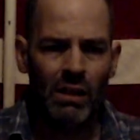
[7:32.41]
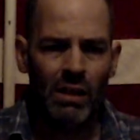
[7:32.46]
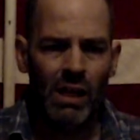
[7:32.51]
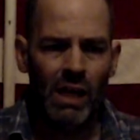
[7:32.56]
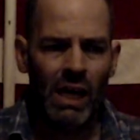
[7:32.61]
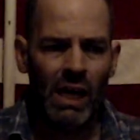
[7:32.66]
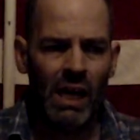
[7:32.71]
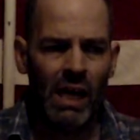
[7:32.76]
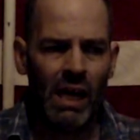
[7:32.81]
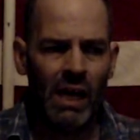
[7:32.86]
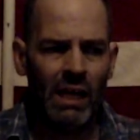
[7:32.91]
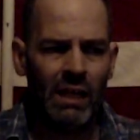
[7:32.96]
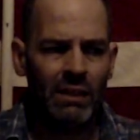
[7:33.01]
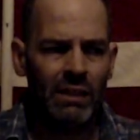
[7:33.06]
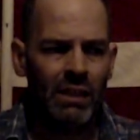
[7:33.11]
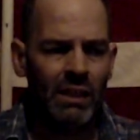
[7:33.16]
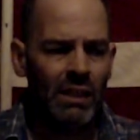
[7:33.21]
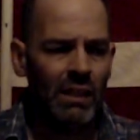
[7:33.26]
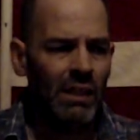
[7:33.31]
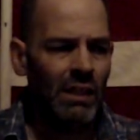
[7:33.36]
And
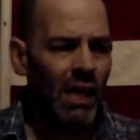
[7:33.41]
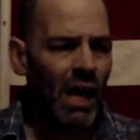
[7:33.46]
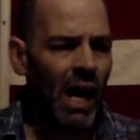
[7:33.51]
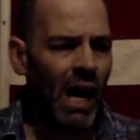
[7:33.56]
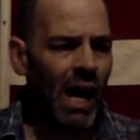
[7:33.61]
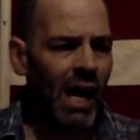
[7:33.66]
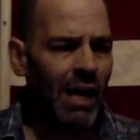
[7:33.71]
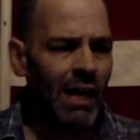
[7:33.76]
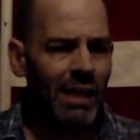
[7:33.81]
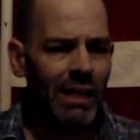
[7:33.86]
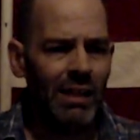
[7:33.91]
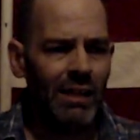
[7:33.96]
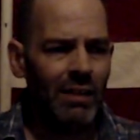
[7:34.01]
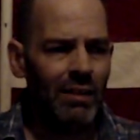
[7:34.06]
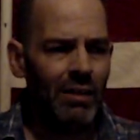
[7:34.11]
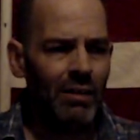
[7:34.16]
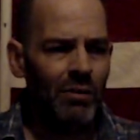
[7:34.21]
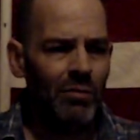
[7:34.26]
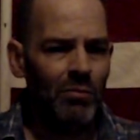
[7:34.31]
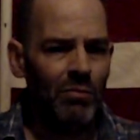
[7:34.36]
I
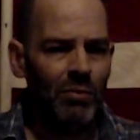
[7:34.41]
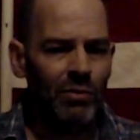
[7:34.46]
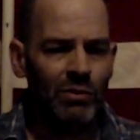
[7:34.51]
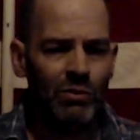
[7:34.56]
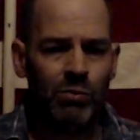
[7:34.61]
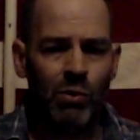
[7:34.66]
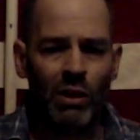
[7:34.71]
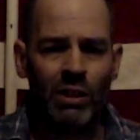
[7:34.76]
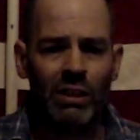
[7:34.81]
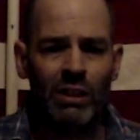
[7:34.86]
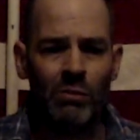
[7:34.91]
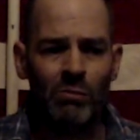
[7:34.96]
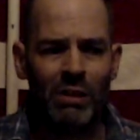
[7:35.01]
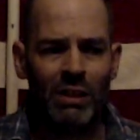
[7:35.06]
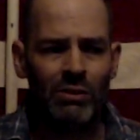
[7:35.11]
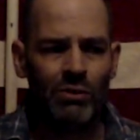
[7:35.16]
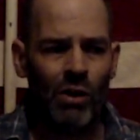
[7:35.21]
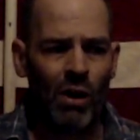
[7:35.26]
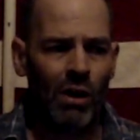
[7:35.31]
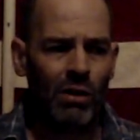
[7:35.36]
was working at
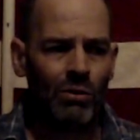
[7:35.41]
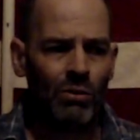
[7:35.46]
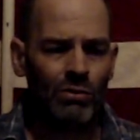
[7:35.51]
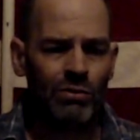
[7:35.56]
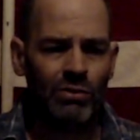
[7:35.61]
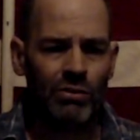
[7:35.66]
McDonald's,